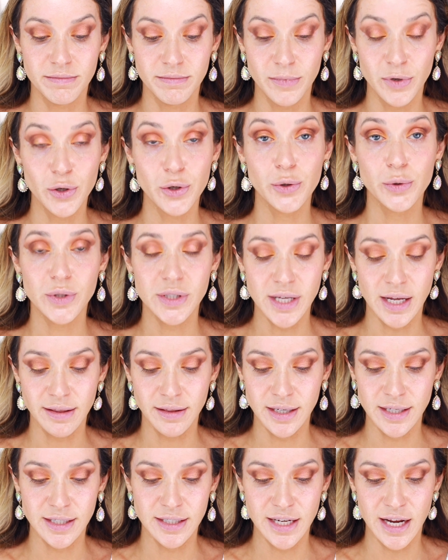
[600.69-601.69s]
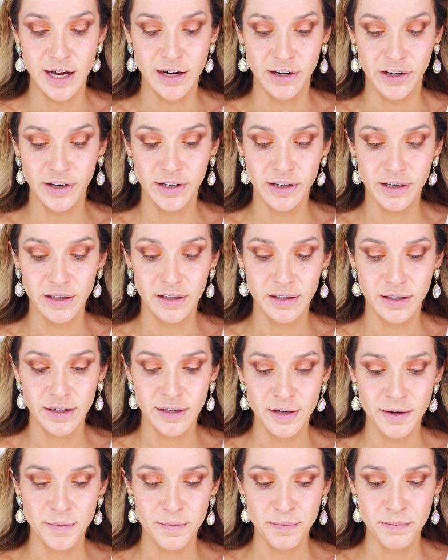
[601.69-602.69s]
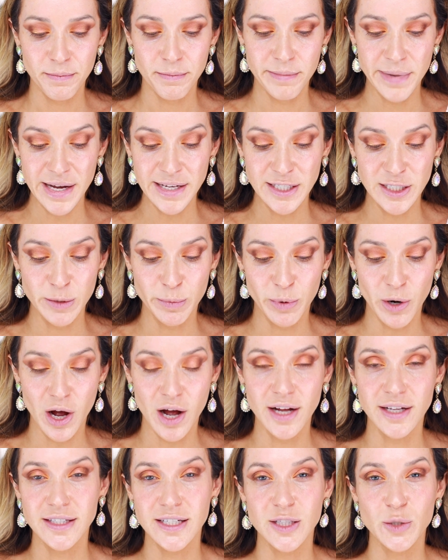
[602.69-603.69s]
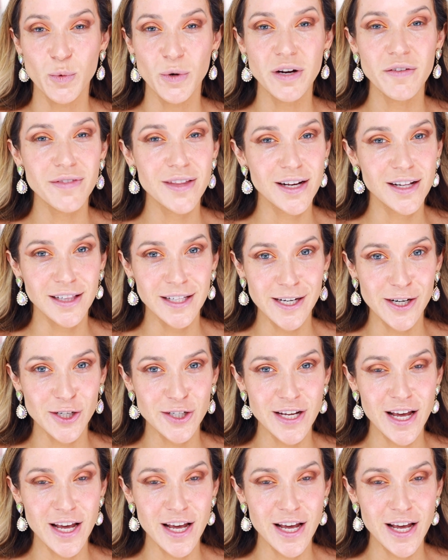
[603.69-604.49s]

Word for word: new sunless tanner. Best Bronze. It's one of the clear